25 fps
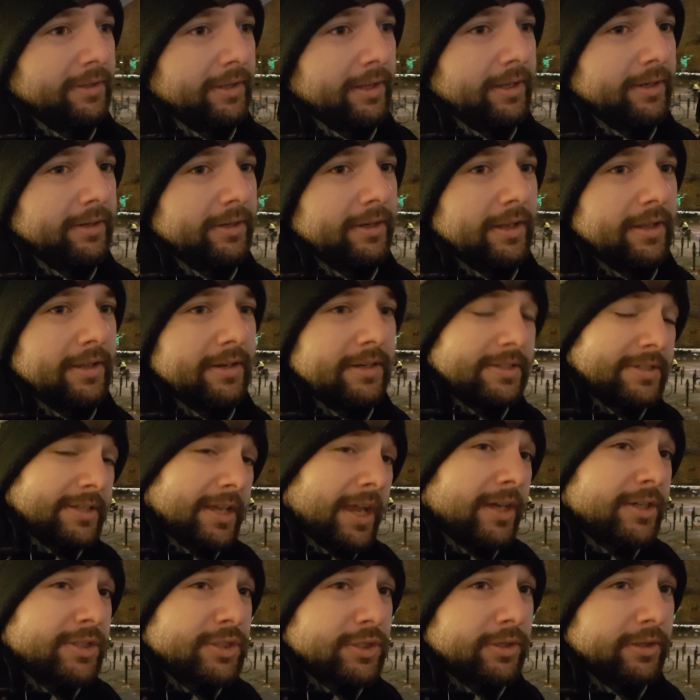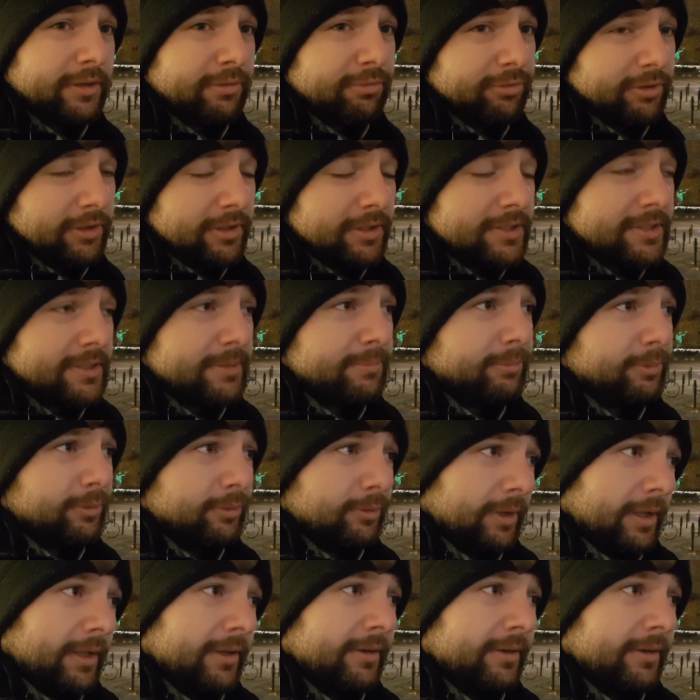that it is actually feasible,